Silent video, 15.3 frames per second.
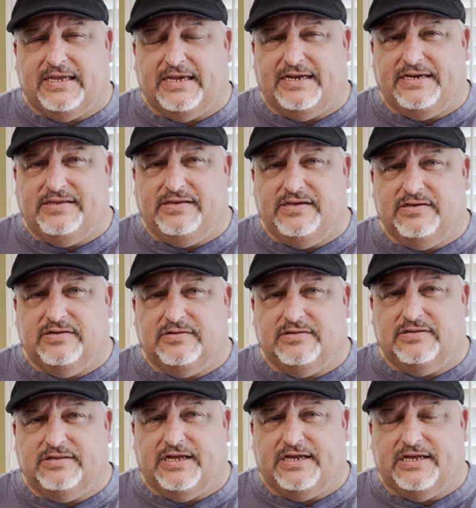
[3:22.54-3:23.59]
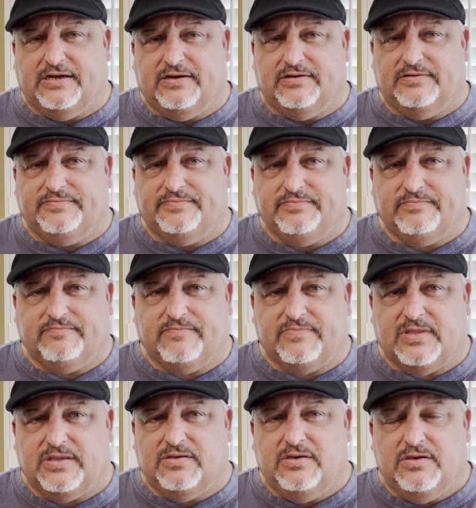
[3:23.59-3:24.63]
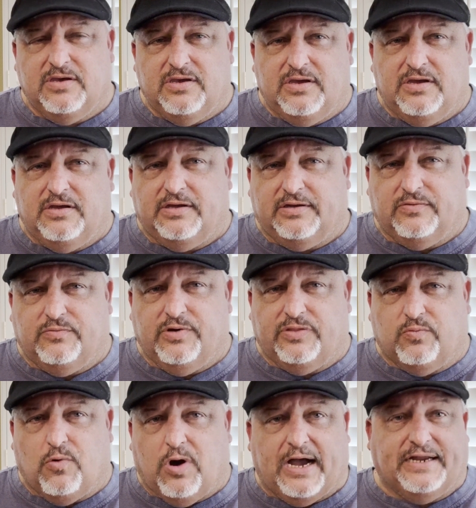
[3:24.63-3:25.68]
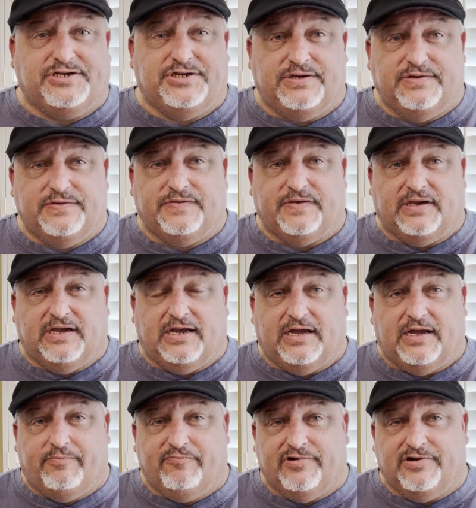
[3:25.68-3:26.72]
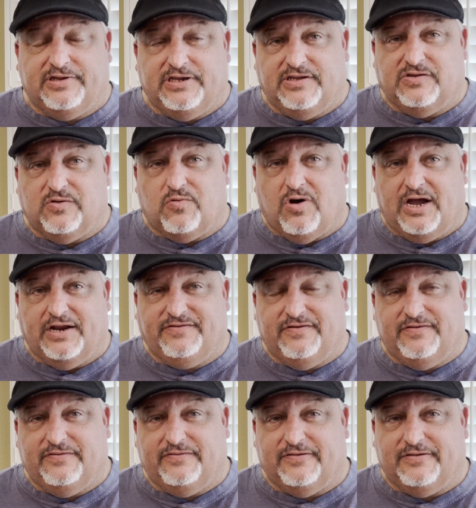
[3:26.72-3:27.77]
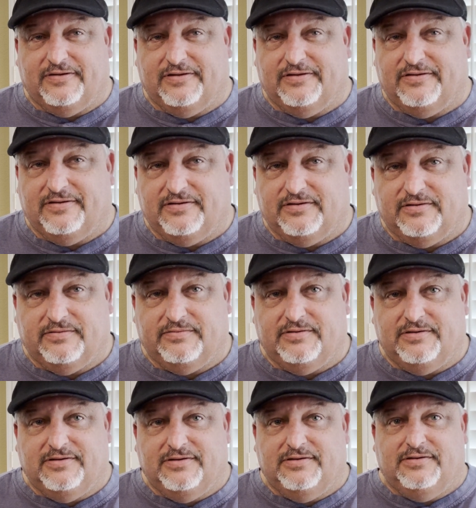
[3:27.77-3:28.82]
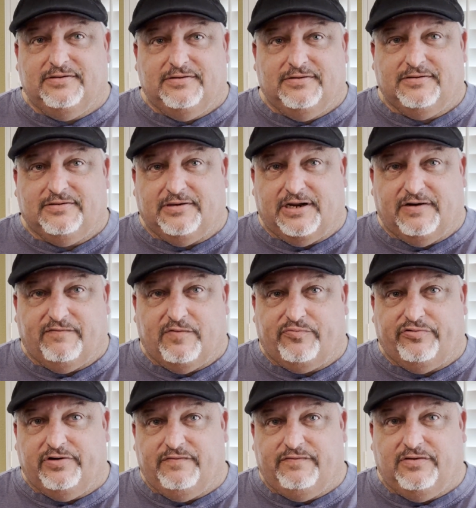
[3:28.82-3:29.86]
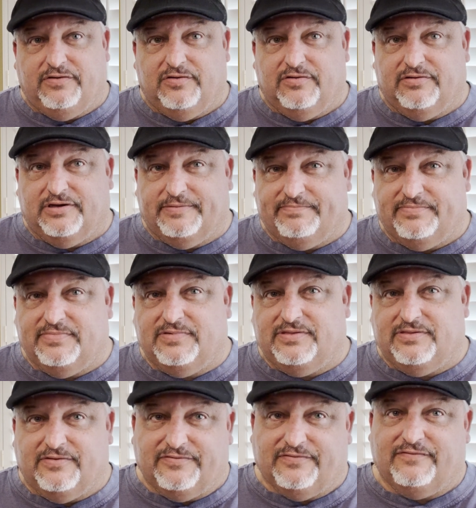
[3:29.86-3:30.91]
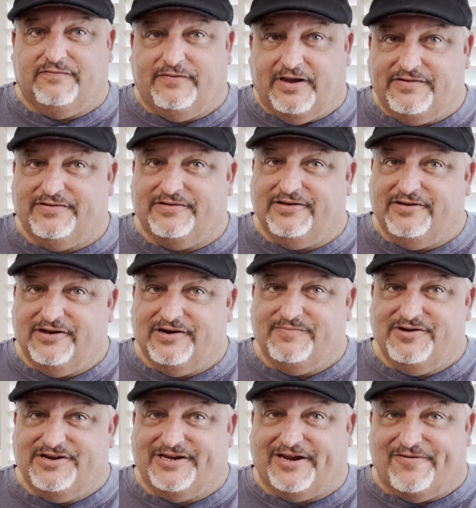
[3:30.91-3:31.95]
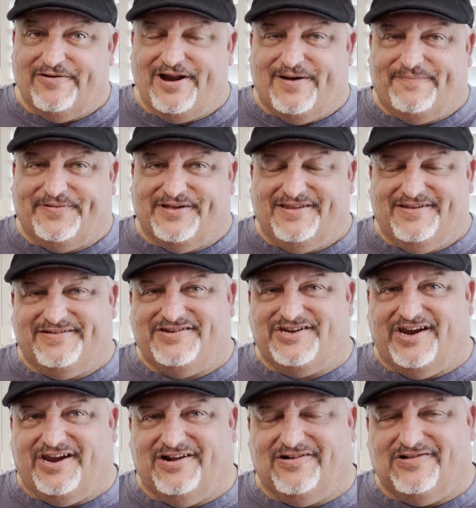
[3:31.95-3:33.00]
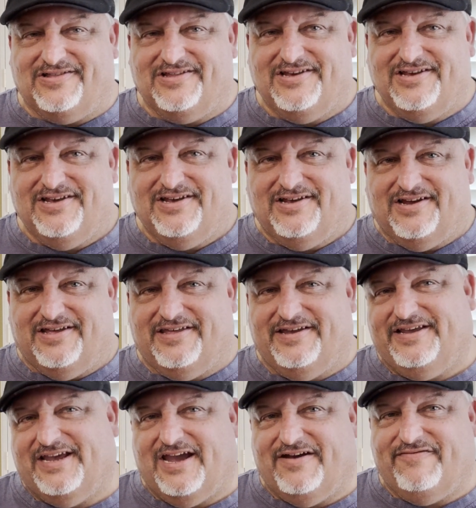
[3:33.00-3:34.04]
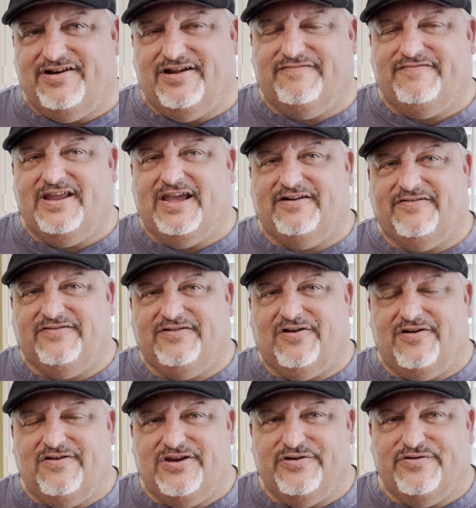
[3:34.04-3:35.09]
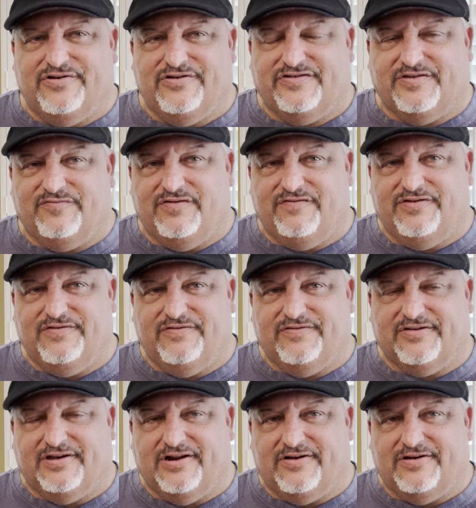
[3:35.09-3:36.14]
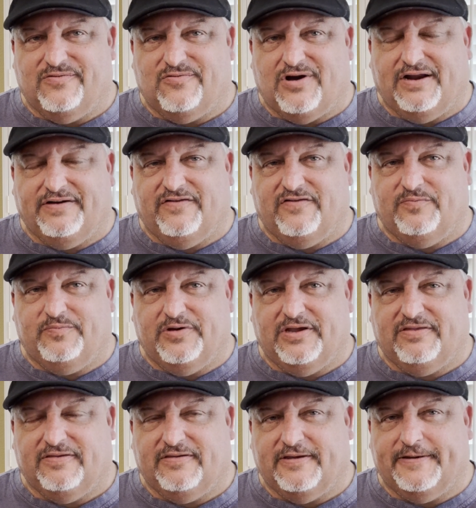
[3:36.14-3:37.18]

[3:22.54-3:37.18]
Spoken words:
I deal with watches. I'm really into watches, and kind of a preview. Those are eventually going to be showing up on this channel. I think I have enough now to start doing some reviews on watches, but